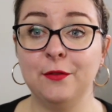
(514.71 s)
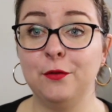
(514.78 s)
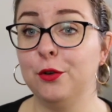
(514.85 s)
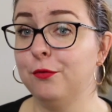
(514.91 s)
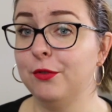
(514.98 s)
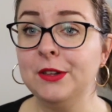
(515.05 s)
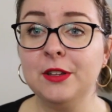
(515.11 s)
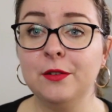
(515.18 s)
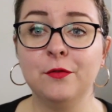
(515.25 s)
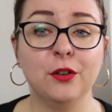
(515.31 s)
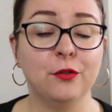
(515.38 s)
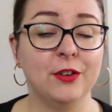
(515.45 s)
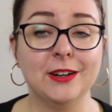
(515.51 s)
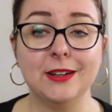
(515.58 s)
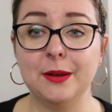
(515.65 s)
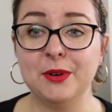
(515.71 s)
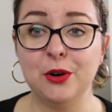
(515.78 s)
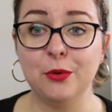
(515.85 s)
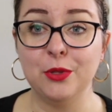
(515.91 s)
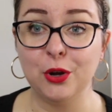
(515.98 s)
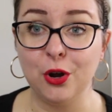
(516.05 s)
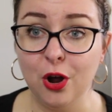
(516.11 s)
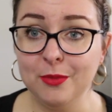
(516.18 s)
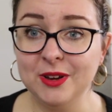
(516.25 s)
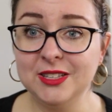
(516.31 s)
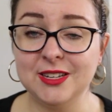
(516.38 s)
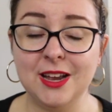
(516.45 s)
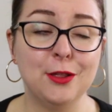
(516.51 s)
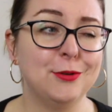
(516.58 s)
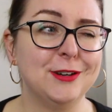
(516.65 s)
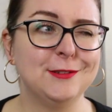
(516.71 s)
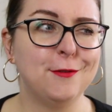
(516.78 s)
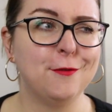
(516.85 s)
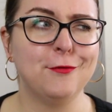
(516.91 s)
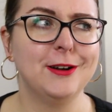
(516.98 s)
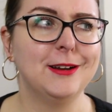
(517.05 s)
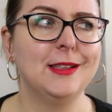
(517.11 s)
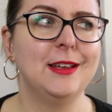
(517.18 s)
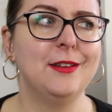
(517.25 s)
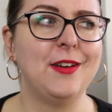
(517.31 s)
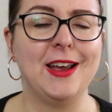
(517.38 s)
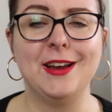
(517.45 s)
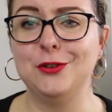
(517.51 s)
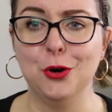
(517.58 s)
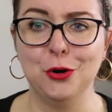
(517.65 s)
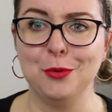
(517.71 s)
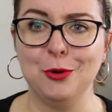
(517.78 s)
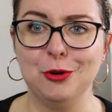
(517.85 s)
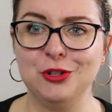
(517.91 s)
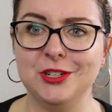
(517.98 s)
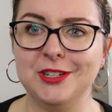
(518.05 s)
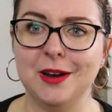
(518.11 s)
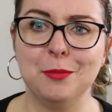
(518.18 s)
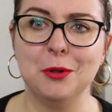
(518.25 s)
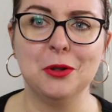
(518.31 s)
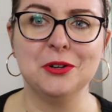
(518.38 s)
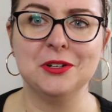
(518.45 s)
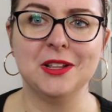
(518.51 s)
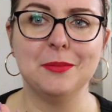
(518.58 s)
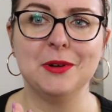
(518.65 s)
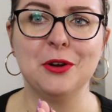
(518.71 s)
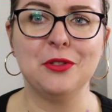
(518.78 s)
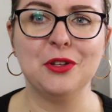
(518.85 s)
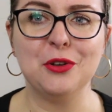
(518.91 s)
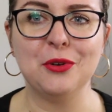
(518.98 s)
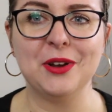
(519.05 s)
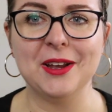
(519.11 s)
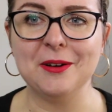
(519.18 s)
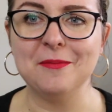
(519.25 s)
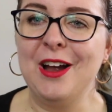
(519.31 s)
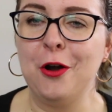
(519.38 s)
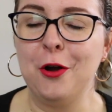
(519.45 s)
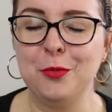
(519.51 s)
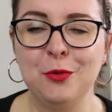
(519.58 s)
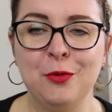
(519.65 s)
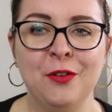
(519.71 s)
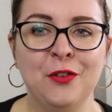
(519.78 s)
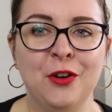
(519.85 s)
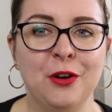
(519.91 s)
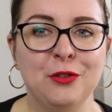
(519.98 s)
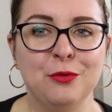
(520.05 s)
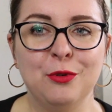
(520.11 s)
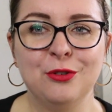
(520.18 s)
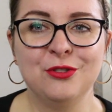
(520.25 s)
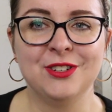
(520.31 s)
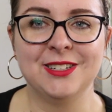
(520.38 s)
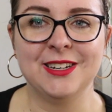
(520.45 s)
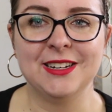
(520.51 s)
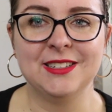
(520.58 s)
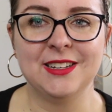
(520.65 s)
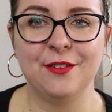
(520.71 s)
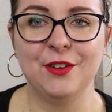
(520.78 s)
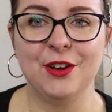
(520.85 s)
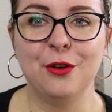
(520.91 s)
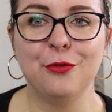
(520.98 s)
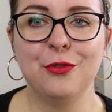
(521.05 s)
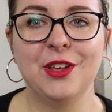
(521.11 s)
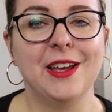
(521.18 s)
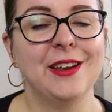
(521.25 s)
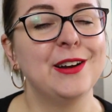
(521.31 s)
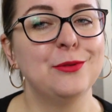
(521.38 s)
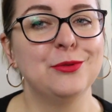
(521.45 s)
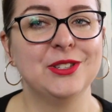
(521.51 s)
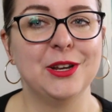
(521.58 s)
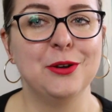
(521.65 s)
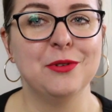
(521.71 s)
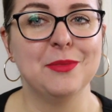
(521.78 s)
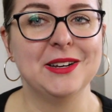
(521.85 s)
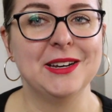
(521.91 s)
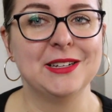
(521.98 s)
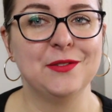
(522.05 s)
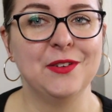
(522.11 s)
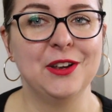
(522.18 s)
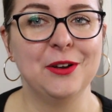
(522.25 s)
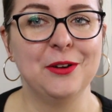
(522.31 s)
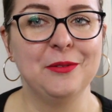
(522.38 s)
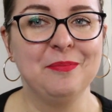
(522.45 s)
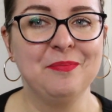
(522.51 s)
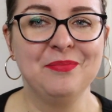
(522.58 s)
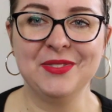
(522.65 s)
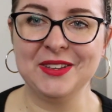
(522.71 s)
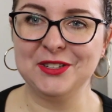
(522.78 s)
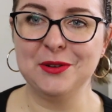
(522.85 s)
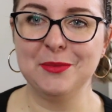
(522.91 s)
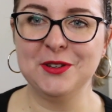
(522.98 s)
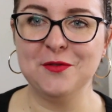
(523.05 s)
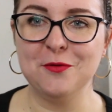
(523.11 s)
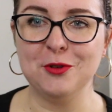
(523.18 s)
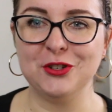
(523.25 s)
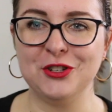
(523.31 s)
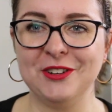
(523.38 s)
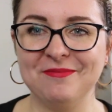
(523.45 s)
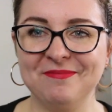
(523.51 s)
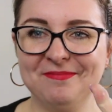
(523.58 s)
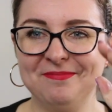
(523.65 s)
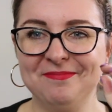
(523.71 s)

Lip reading: If you've read them, feel free to let me know in the comments. Otherwise, feel free to leave a dog emoji down below to let me know that you're here. I hope that wherever you are in the world, you're staying safe and healthy, and I will see you in my next video. Thanks so much for watching.